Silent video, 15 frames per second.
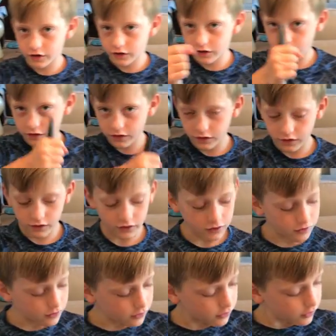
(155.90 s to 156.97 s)

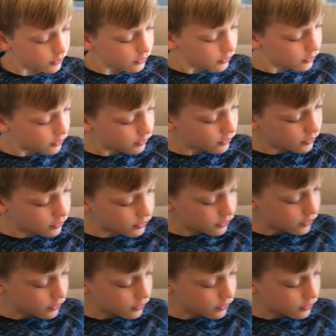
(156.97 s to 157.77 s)
[no speech]